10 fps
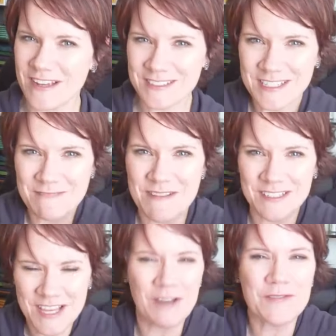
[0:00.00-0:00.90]
you're asking
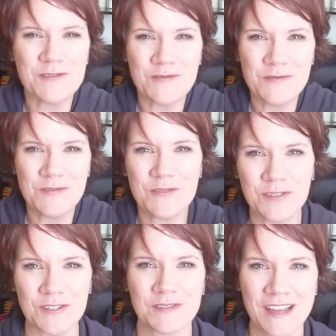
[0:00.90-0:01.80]
me to tell you who
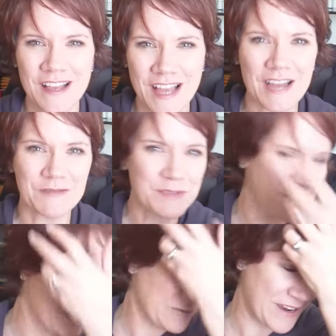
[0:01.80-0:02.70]
you should have
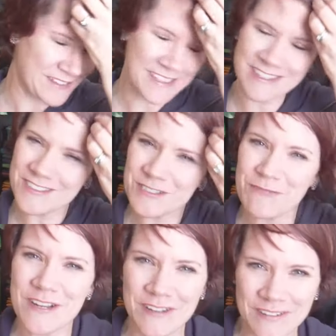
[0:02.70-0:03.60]
speak, right? Like, that's
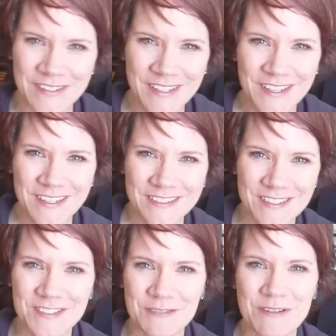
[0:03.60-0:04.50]
just weird.
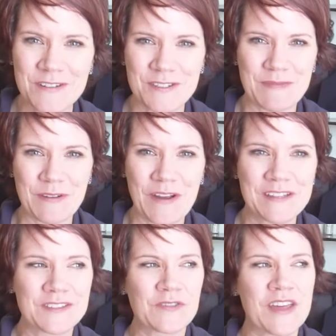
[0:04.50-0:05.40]
That's just weird to me,
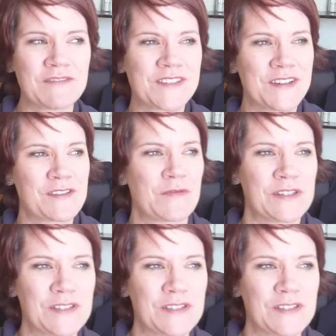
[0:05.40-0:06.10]
right? So that was another